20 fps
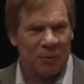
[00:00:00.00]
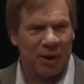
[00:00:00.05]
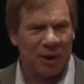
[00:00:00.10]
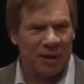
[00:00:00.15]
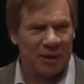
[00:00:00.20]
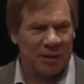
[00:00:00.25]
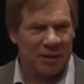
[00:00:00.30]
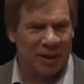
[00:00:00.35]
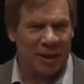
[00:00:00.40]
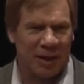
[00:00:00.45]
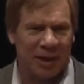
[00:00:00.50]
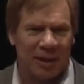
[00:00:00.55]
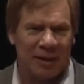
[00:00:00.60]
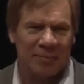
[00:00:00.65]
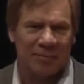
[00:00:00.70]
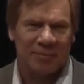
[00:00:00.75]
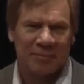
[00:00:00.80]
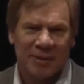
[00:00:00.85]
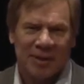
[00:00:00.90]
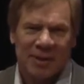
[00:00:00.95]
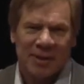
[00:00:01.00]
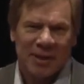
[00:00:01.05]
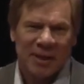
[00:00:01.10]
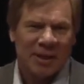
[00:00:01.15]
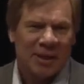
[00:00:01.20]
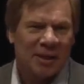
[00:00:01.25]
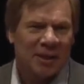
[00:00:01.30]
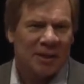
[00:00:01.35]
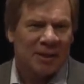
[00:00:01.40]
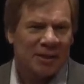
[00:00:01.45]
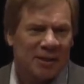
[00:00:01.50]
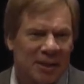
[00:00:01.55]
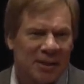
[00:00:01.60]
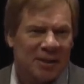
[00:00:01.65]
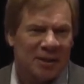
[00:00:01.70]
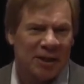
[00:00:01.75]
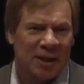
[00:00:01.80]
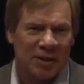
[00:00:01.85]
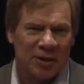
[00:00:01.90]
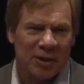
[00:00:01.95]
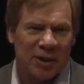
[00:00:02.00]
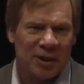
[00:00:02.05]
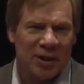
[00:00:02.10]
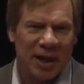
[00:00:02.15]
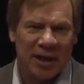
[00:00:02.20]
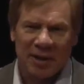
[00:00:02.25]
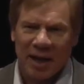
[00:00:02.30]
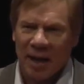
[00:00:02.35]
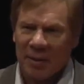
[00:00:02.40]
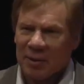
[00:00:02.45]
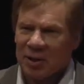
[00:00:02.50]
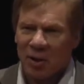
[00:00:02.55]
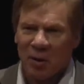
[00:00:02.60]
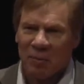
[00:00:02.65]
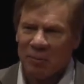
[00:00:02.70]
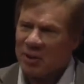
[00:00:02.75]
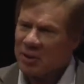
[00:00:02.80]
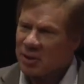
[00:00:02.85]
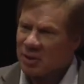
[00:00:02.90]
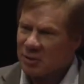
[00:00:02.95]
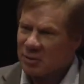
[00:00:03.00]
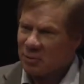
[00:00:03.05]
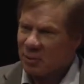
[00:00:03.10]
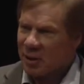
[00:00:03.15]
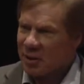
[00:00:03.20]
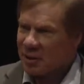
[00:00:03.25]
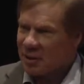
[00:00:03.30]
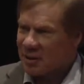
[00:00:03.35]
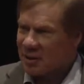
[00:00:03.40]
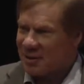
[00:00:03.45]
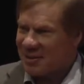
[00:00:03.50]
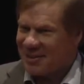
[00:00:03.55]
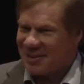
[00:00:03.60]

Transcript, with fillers: well um, tell you that I, I don't miss this weather.